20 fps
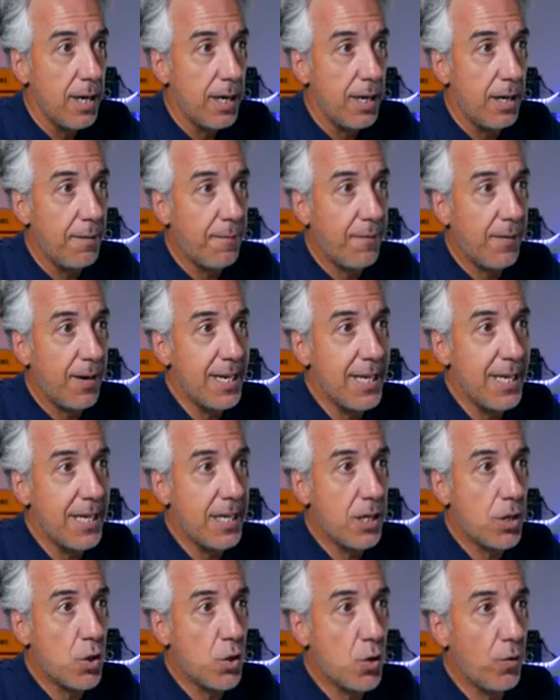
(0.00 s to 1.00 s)
And if I
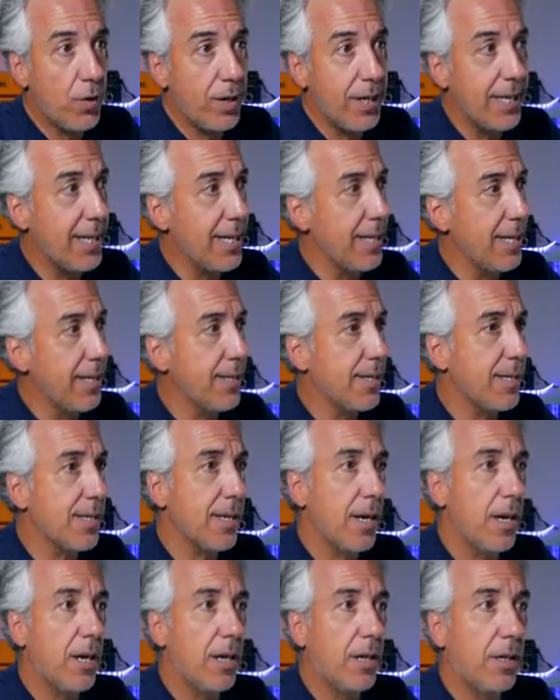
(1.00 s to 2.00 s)
increase
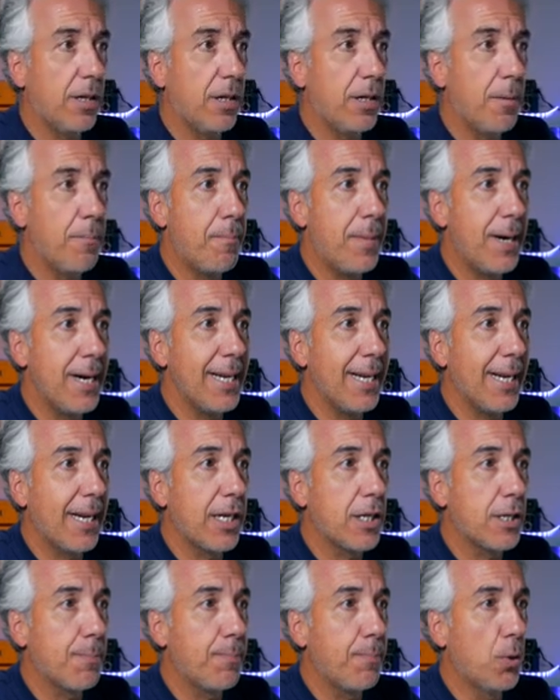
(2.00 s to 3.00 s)
my
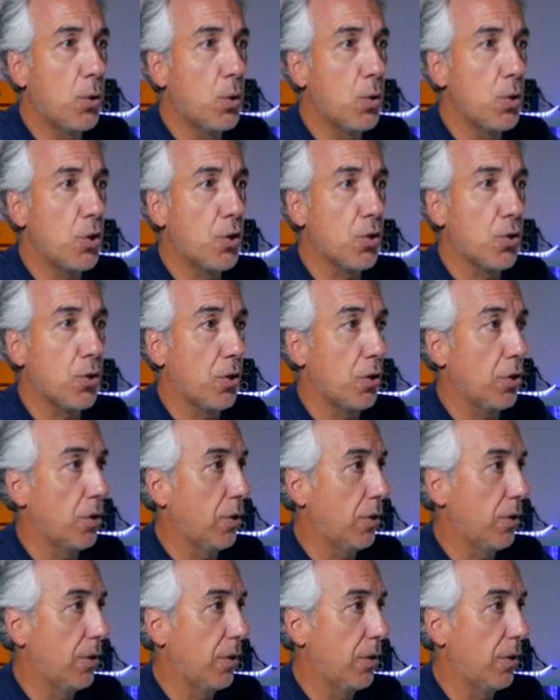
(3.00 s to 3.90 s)
exposure,